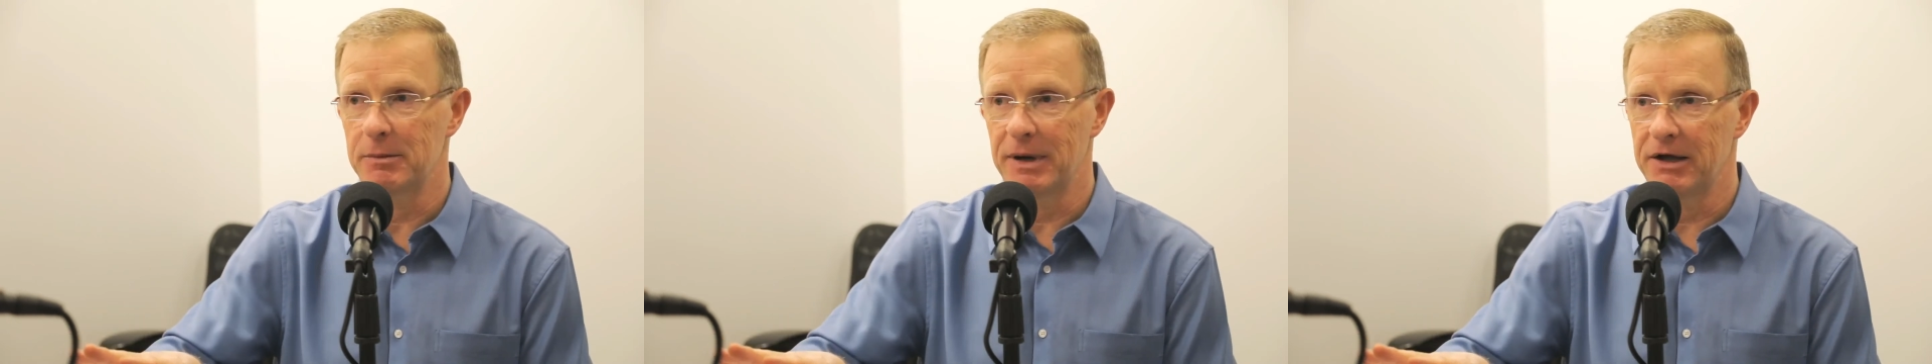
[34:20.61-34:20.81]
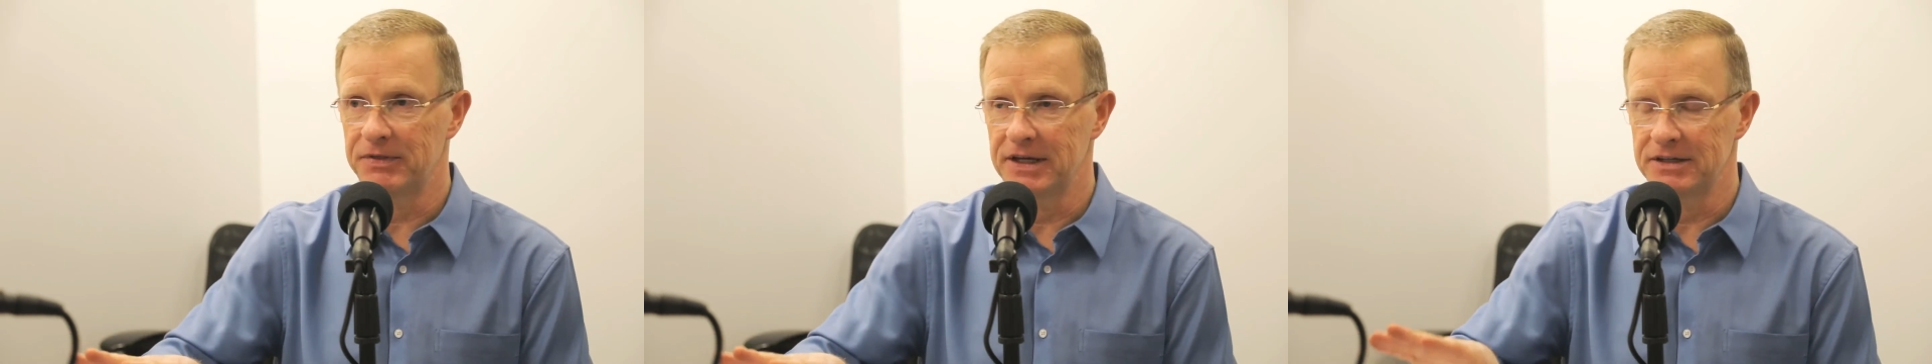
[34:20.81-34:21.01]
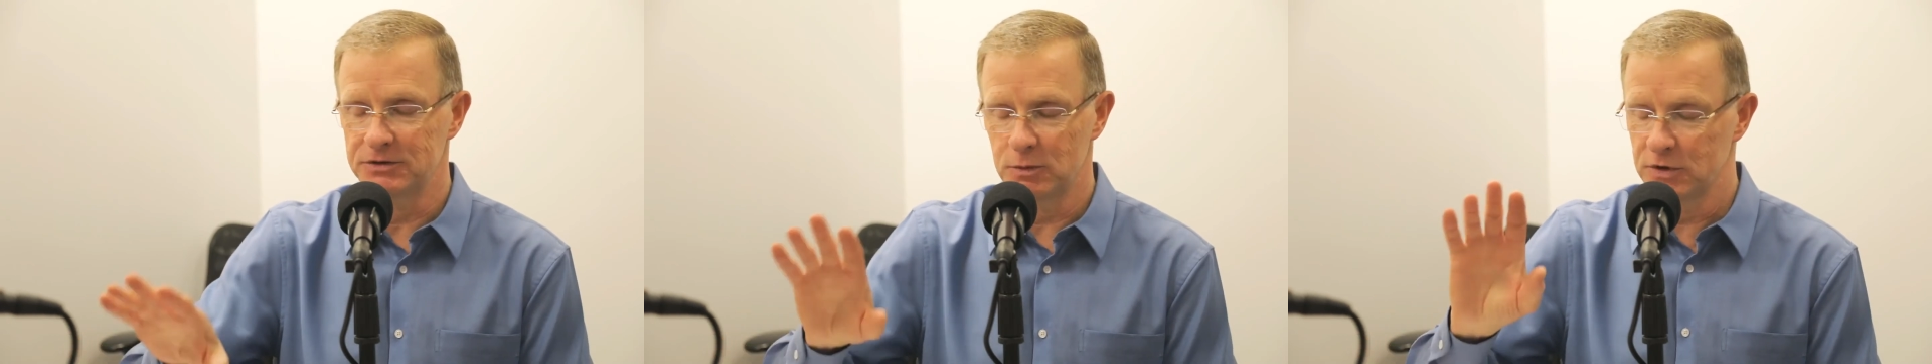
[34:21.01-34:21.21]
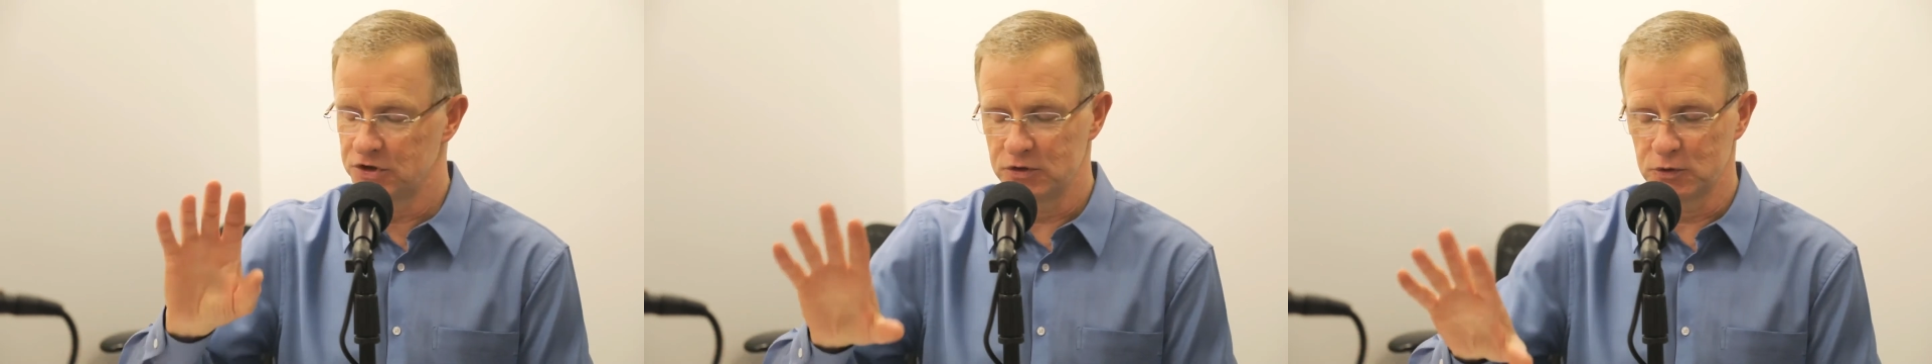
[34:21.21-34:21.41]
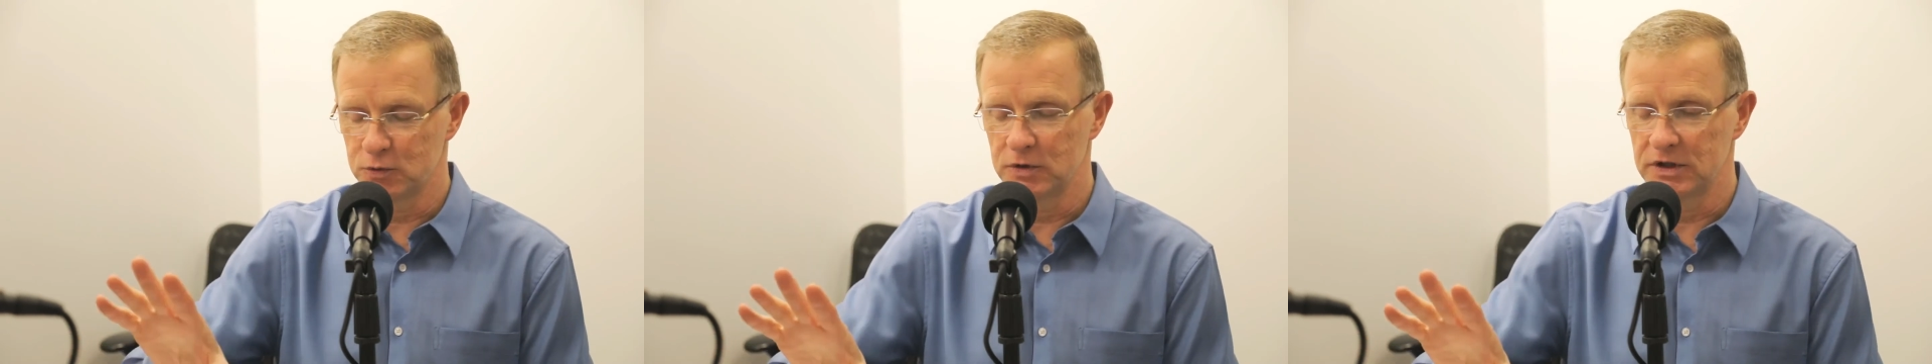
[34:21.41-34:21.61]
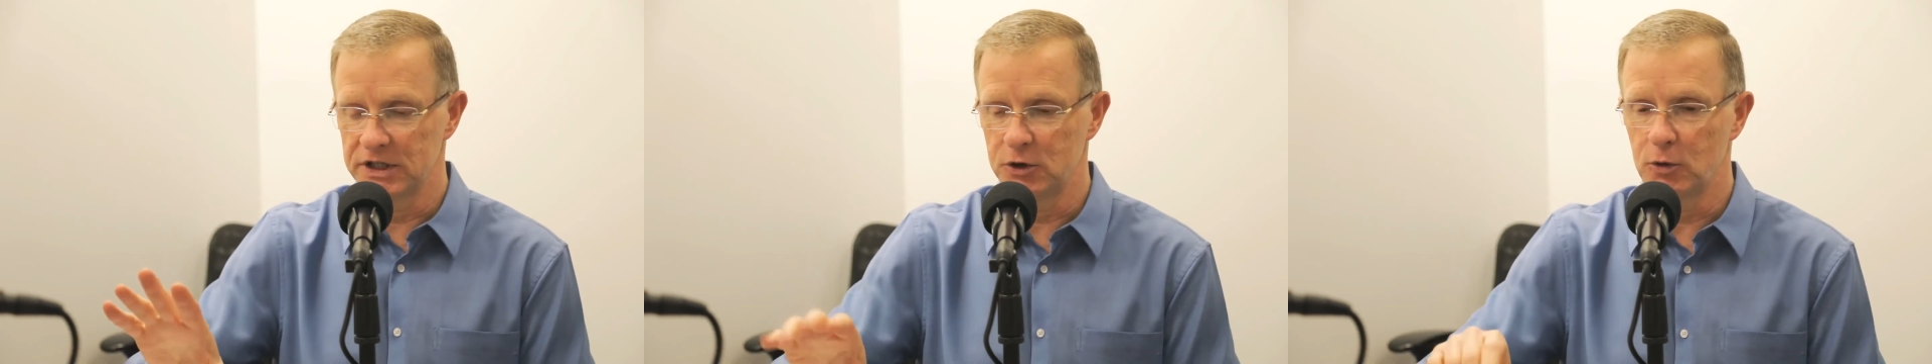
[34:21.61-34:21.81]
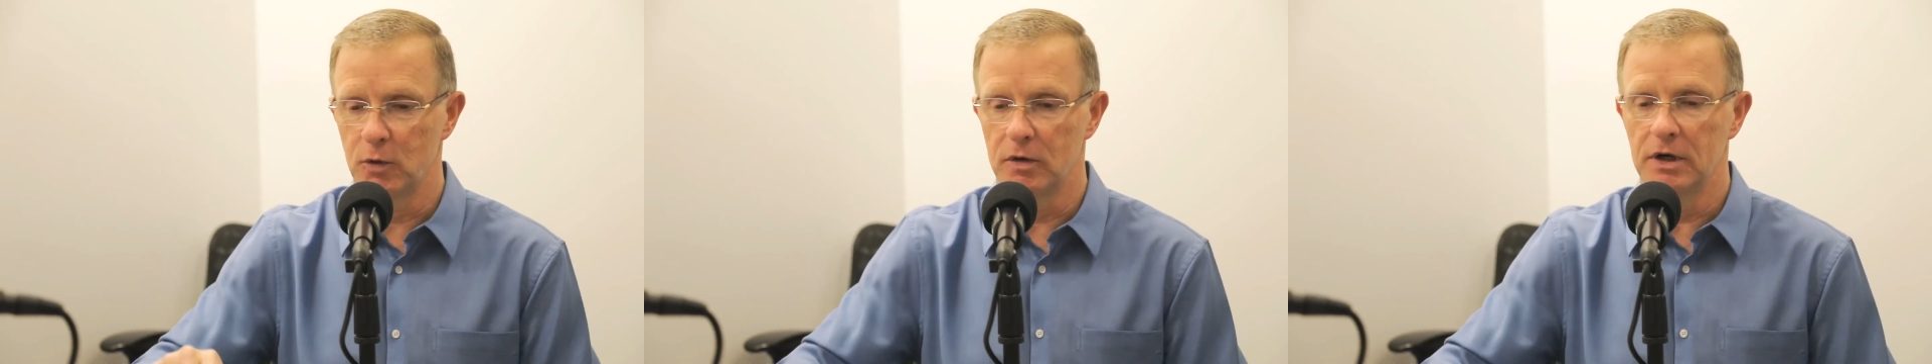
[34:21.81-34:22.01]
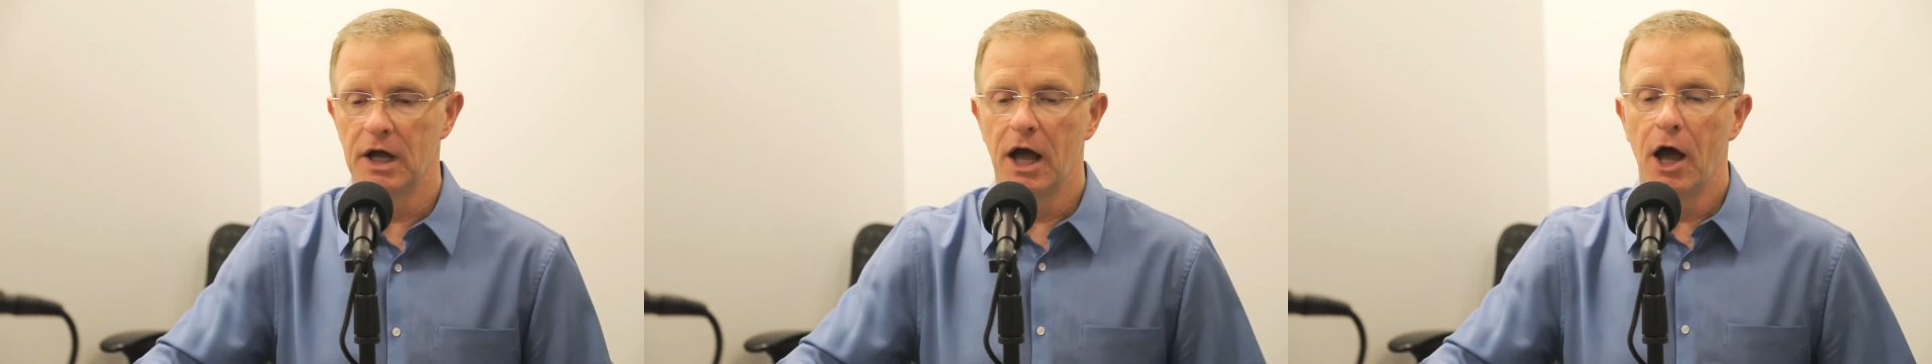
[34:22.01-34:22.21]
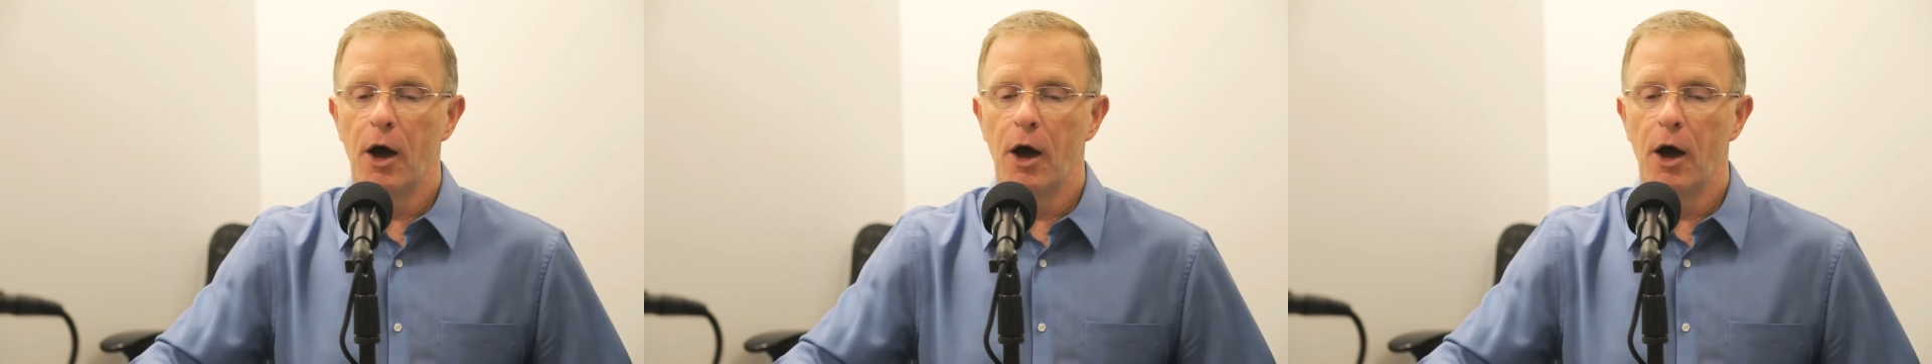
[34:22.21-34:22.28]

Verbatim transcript: about this, which is really cool.